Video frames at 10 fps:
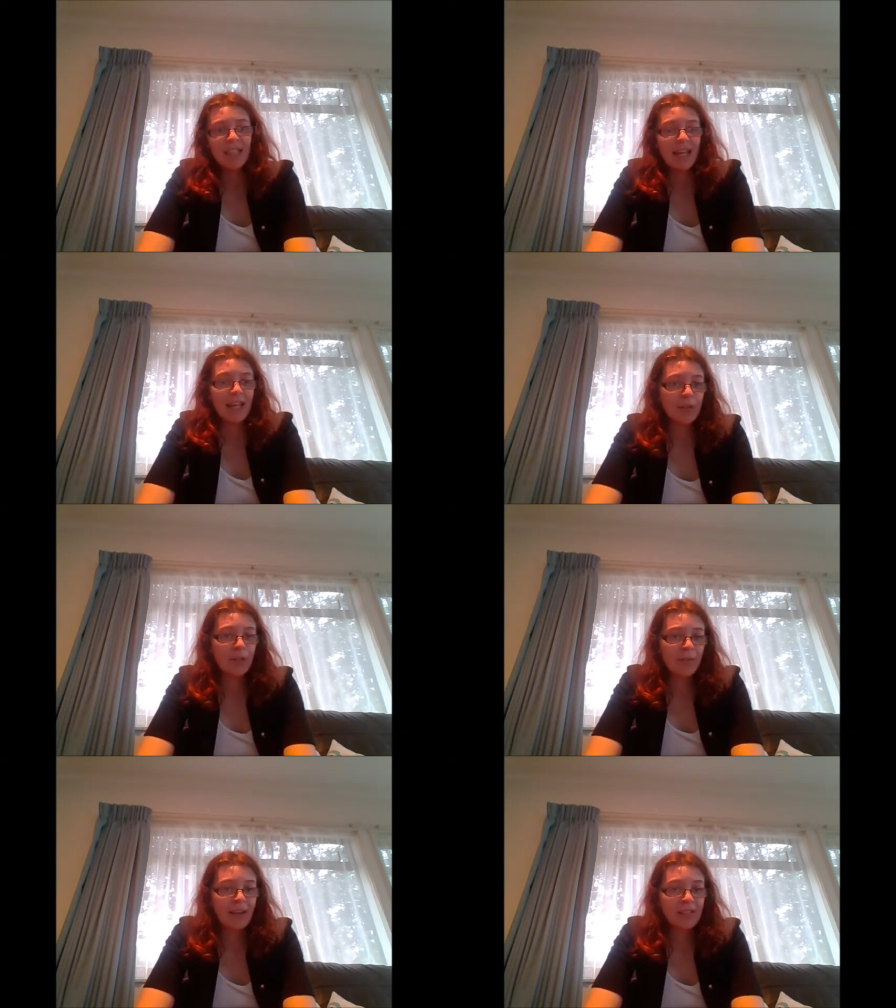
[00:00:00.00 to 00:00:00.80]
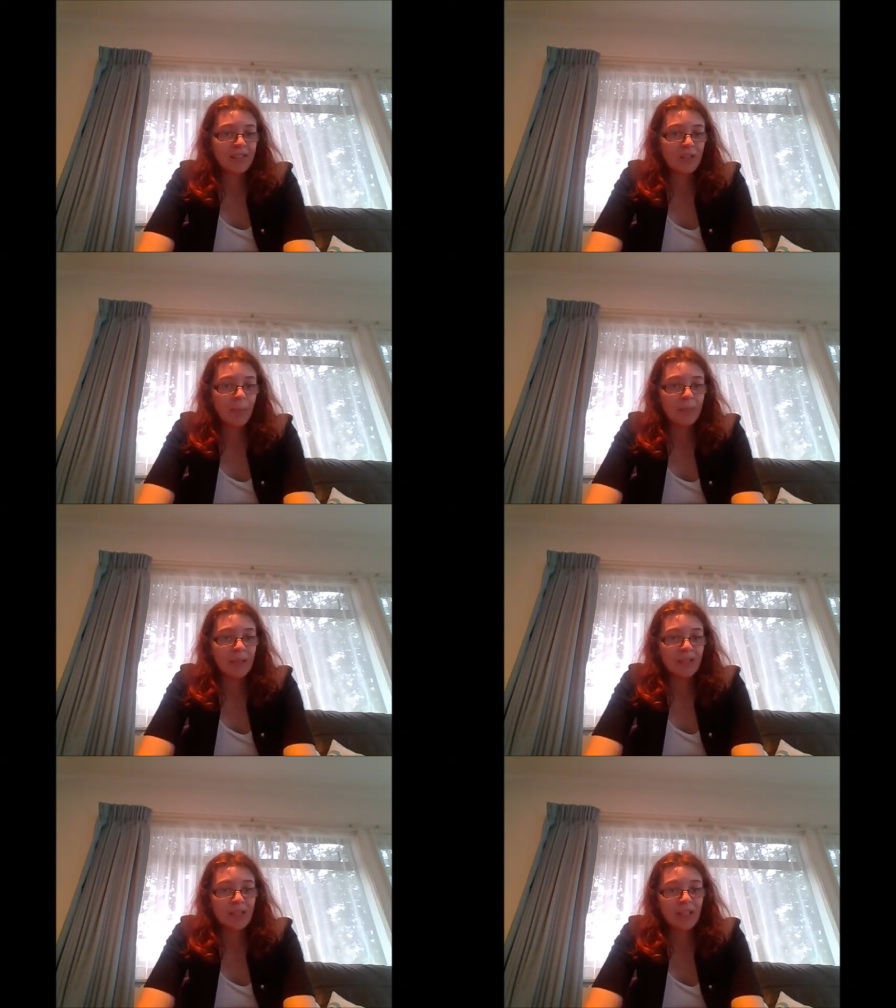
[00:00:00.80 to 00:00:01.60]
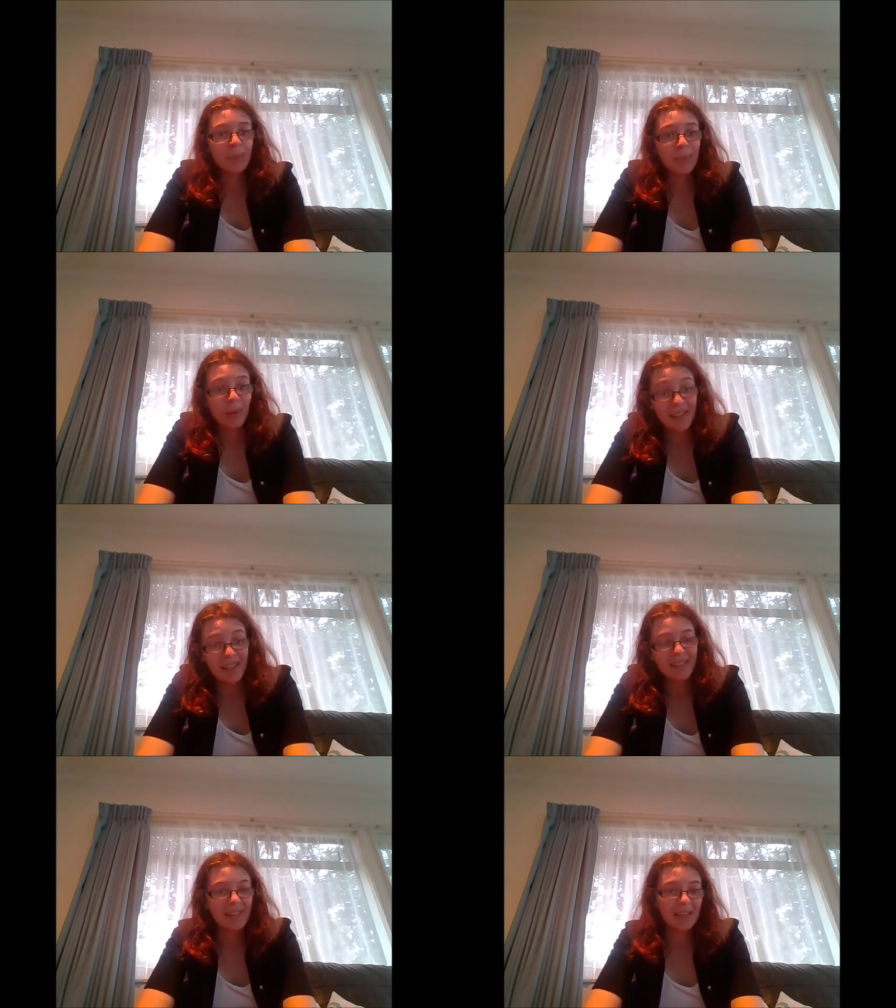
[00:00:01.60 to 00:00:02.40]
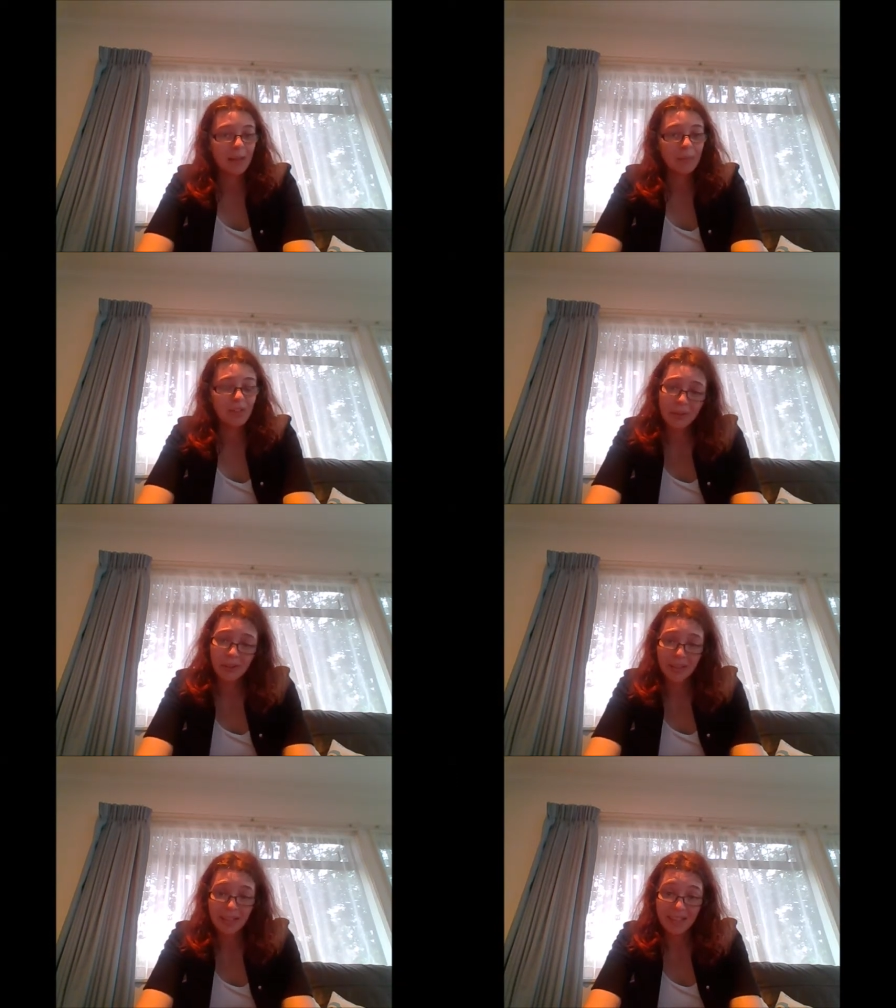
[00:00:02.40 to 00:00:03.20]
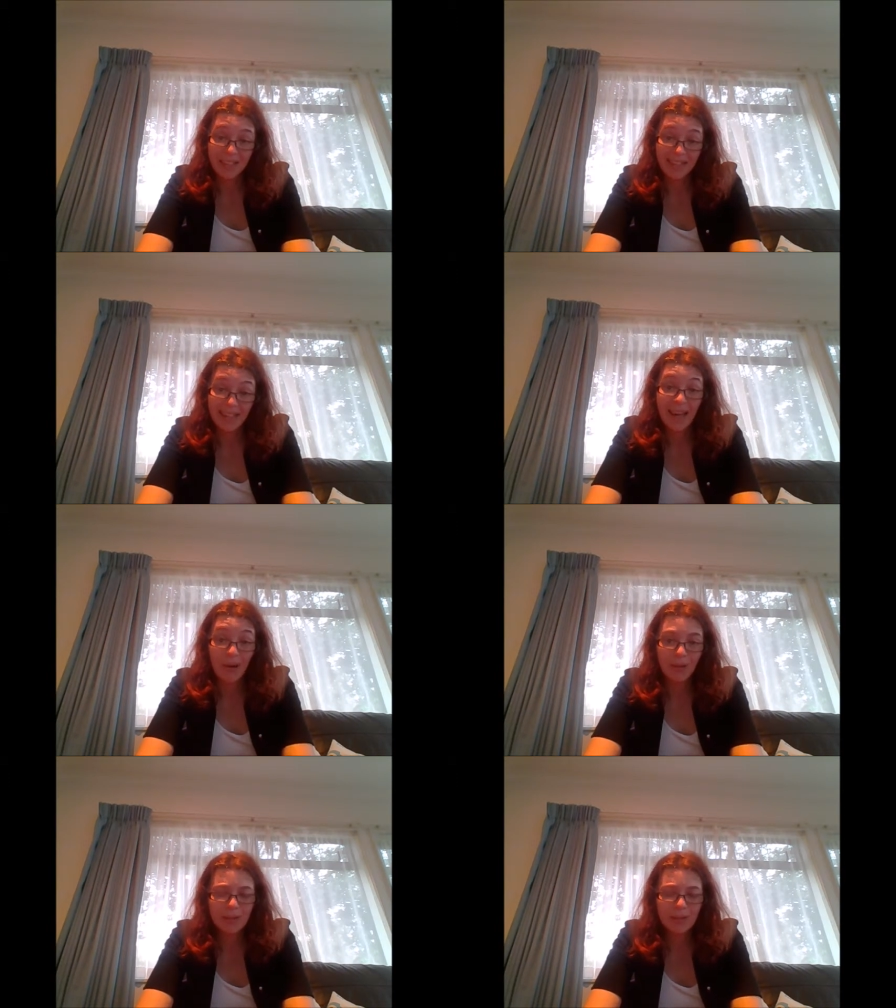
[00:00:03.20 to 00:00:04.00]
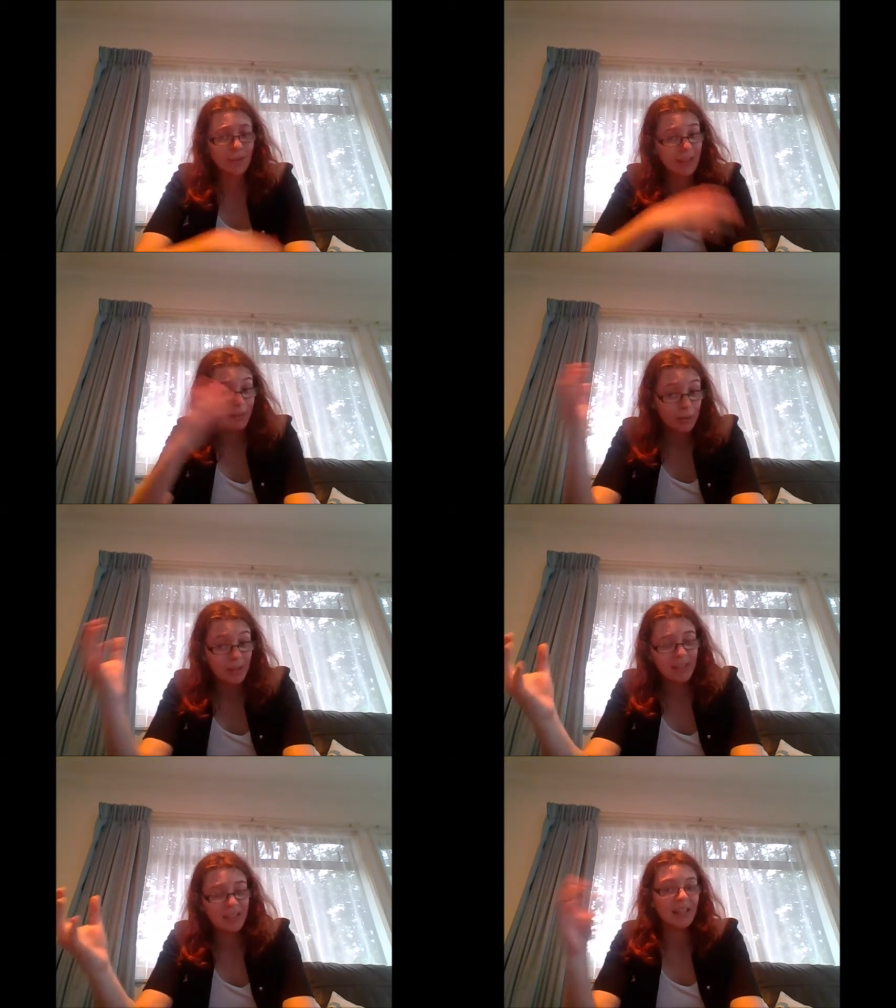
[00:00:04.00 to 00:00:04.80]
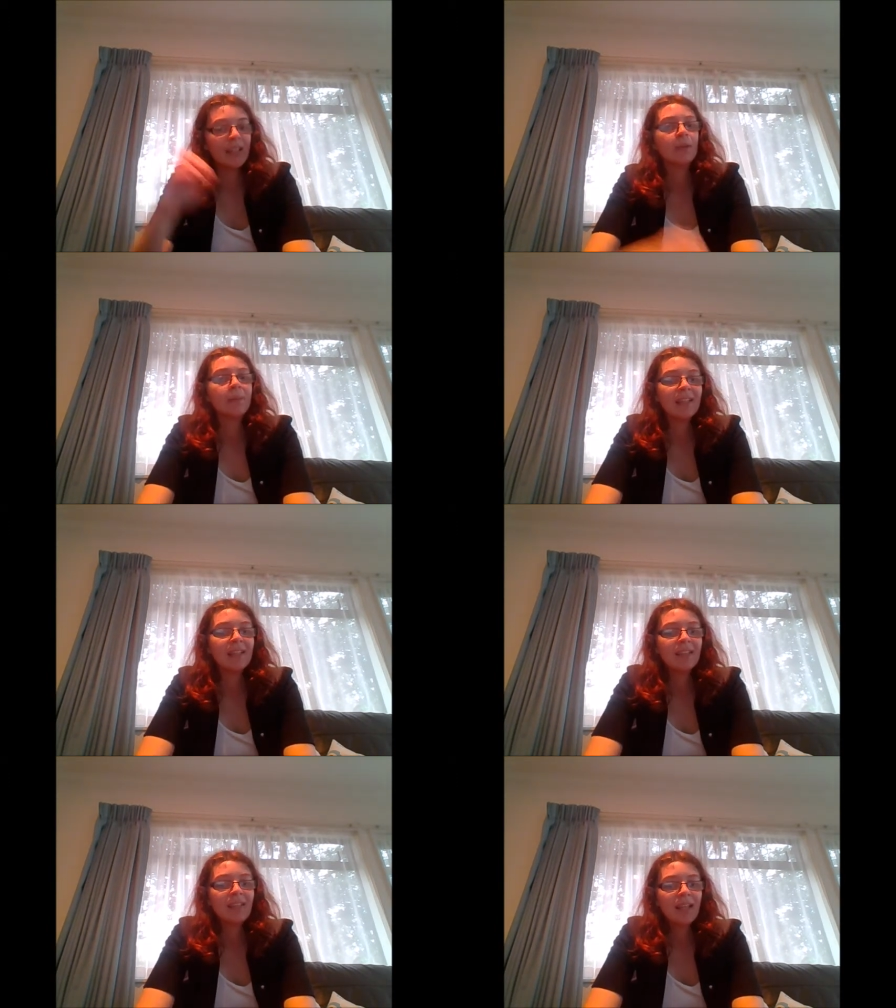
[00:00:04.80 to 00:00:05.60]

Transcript: And even though I've had to stop because she got pregnant, and I'm still looking again now for another one to take her place,